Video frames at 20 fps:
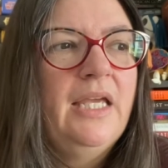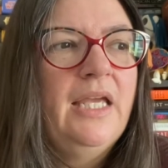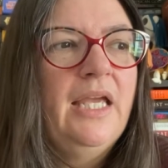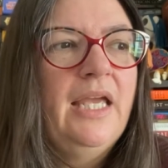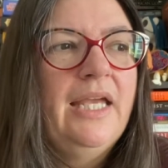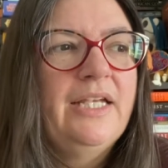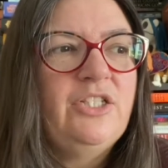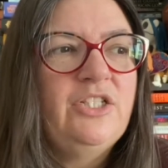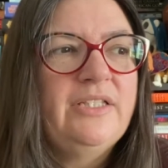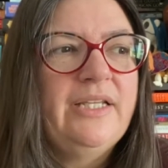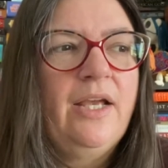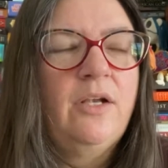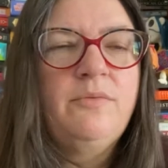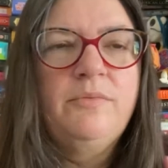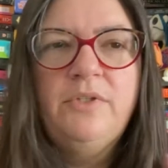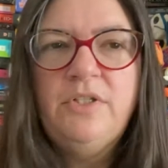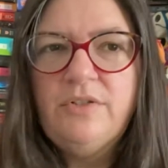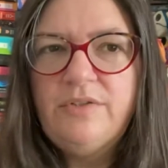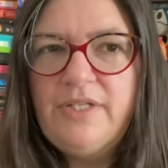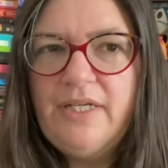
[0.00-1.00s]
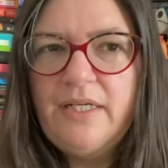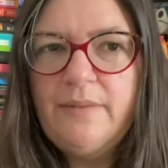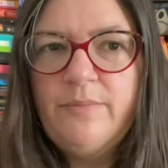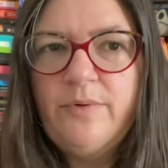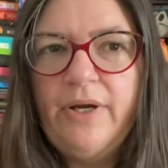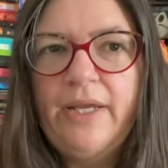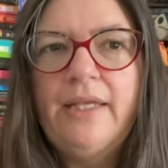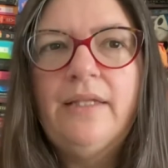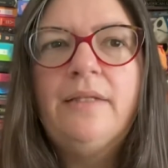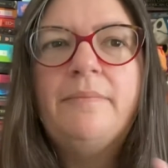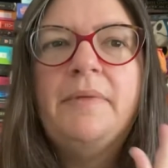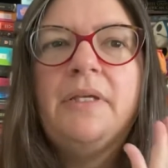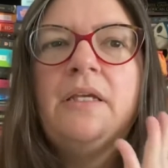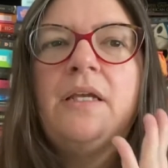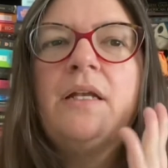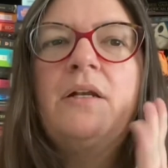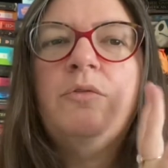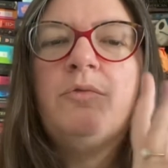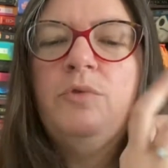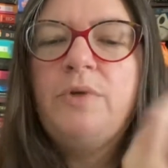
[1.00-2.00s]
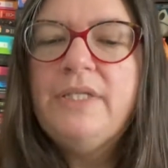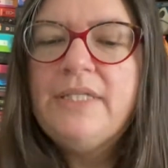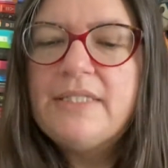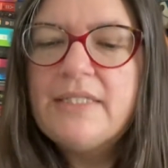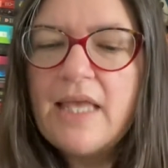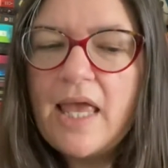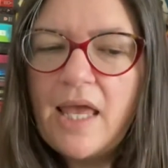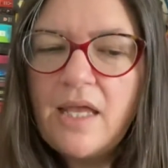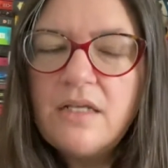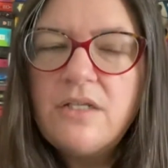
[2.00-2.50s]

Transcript: She's like, you know, take a break. Let me kind of reset,